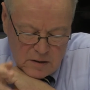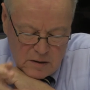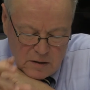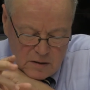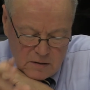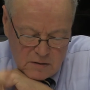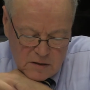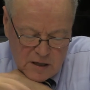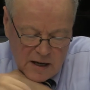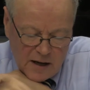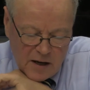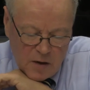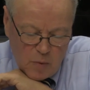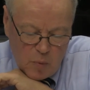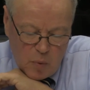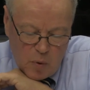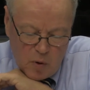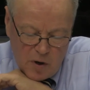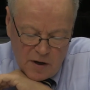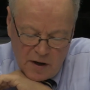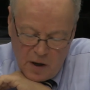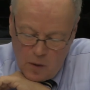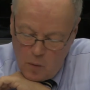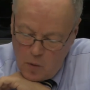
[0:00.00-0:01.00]
second
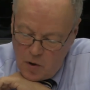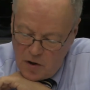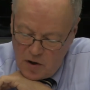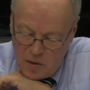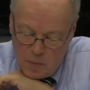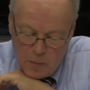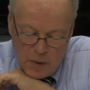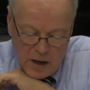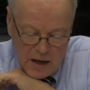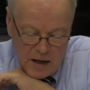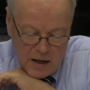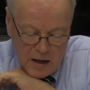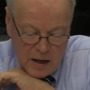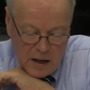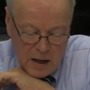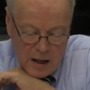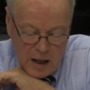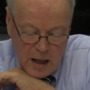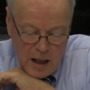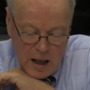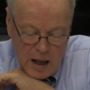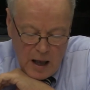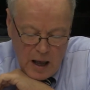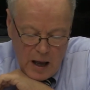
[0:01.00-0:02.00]
point I want to make.
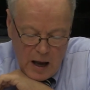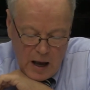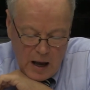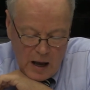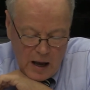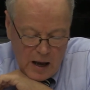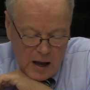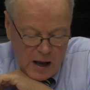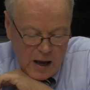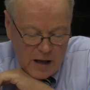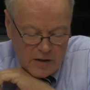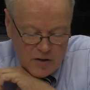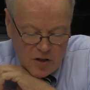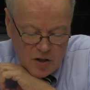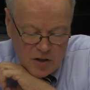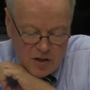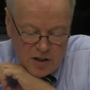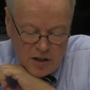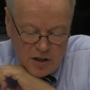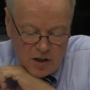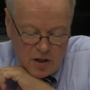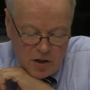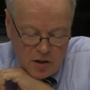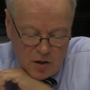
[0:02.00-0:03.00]
And
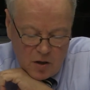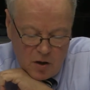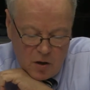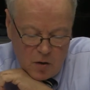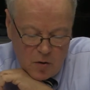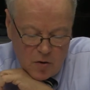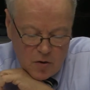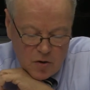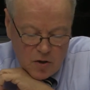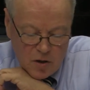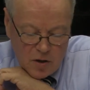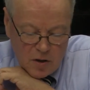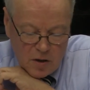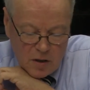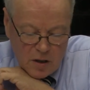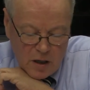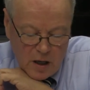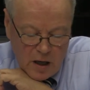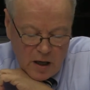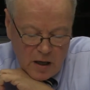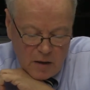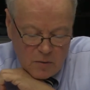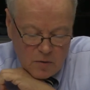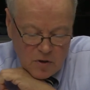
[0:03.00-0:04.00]
just in conclusion,
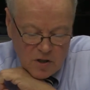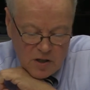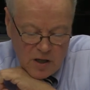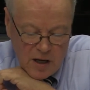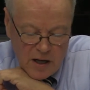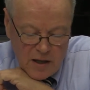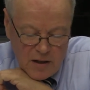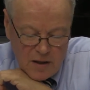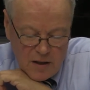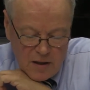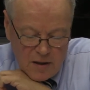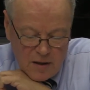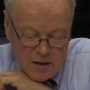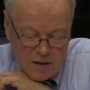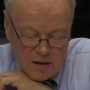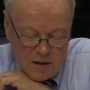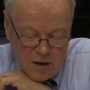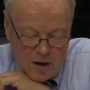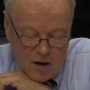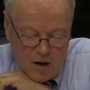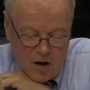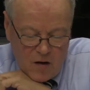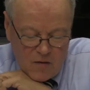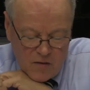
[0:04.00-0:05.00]
I will say,
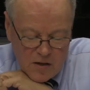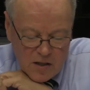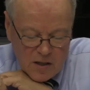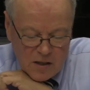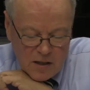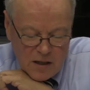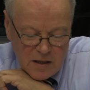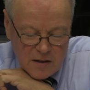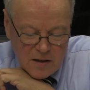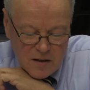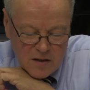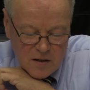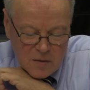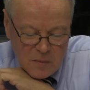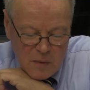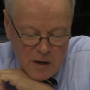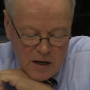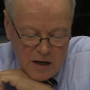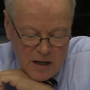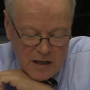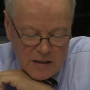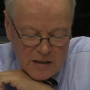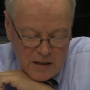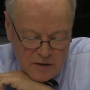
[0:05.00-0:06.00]
obviously there's
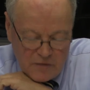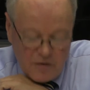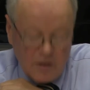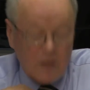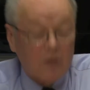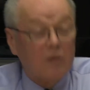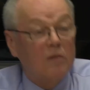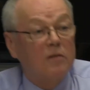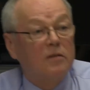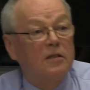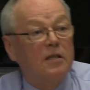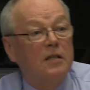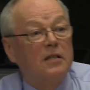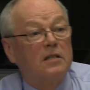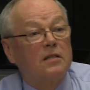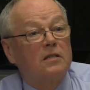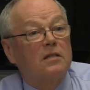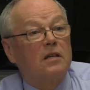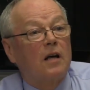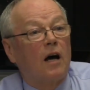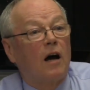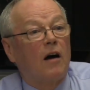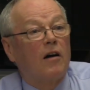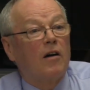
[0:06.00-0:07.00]
many
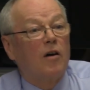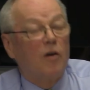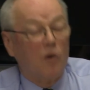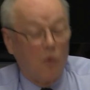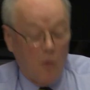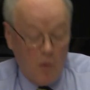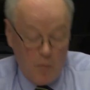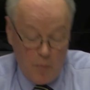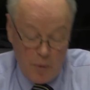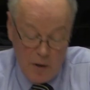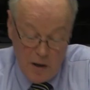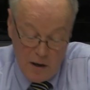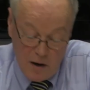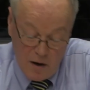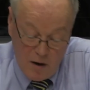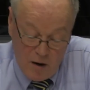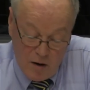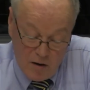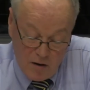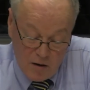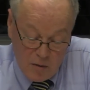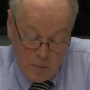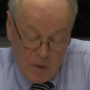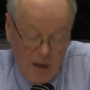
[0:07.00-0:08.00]
difficulties are going to appear
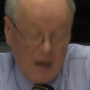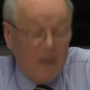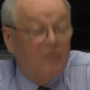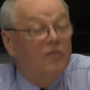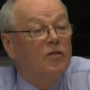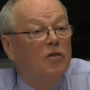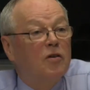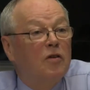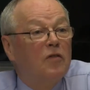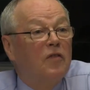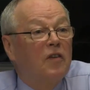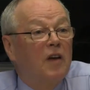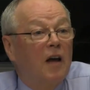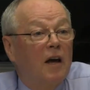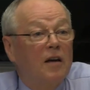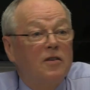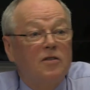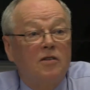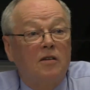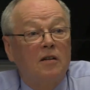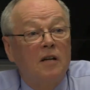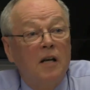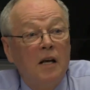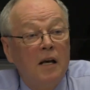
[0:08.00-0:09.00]
on the path to
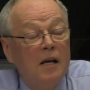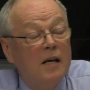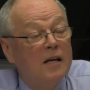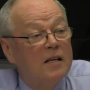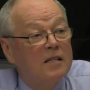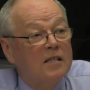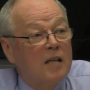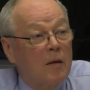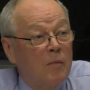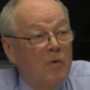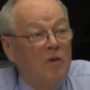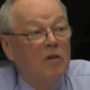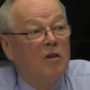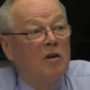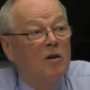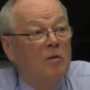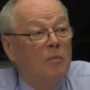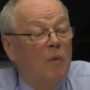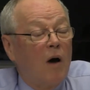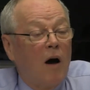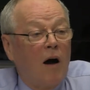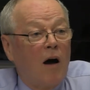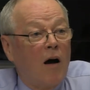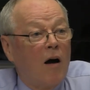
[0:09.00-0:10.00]
unification. Some of
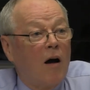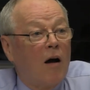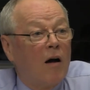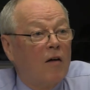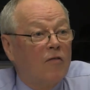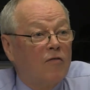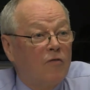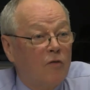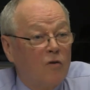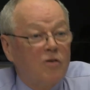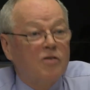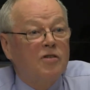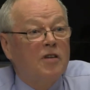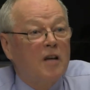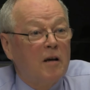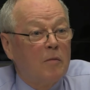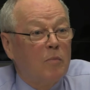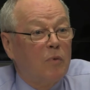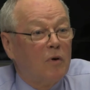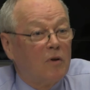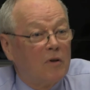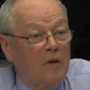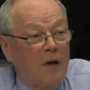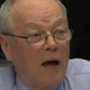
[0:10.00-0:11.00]
them are
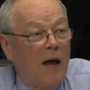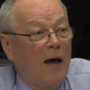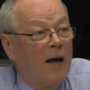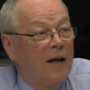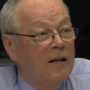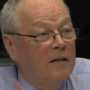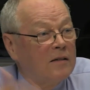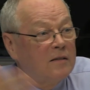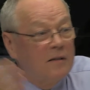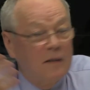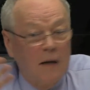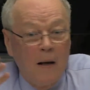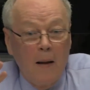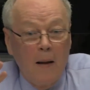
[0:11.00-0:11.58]
foreseeable, and